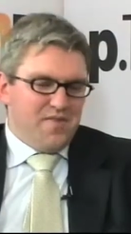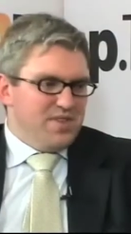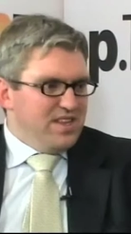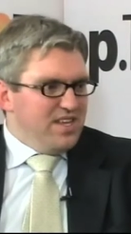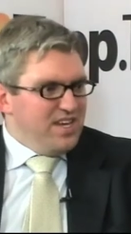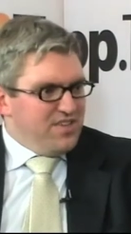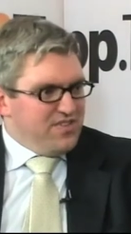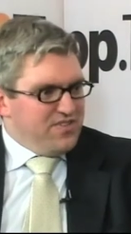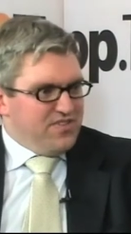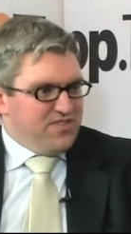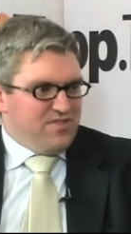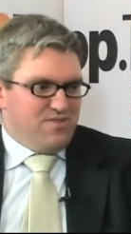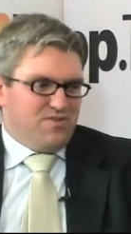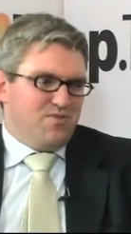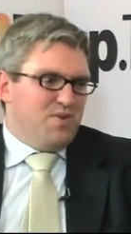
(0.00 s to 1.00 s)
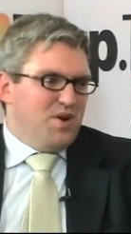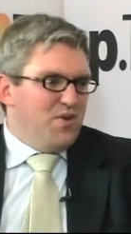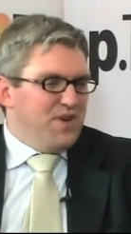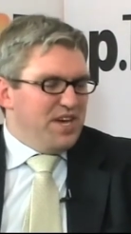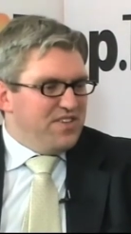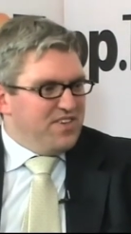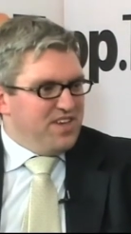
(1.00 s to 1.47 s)
the last
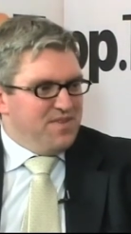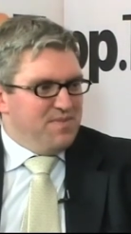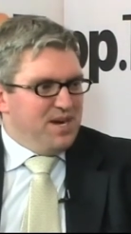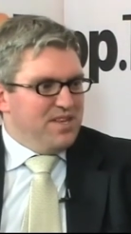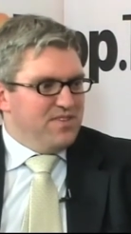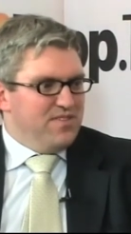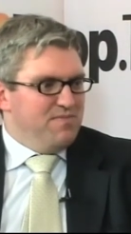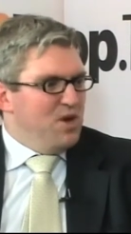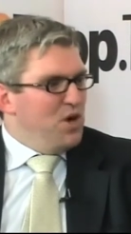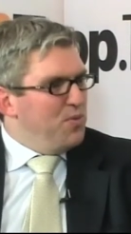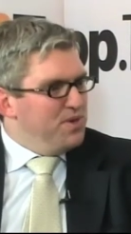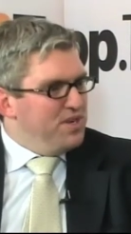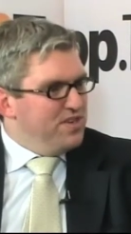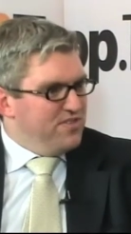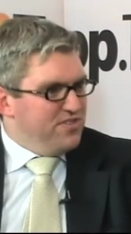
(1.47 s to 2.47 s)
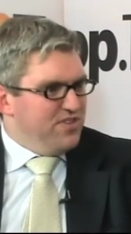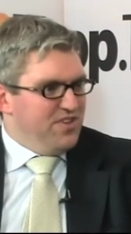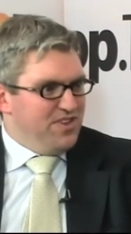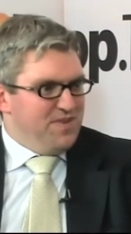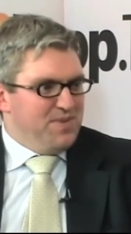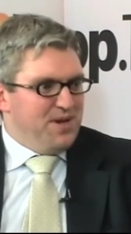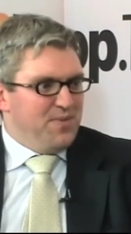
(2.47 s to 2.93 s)
12, 18 months, Melbourne has
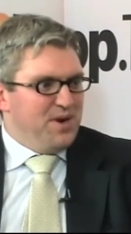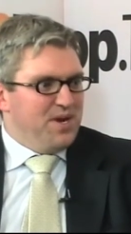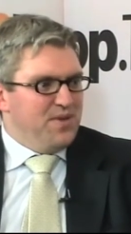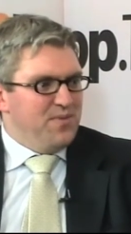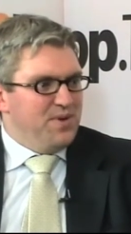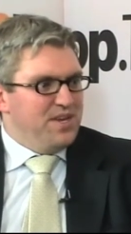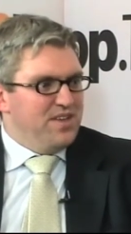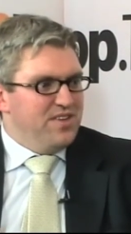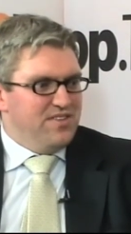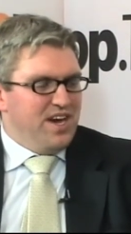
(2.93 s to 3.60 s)
certainly been one of the winners,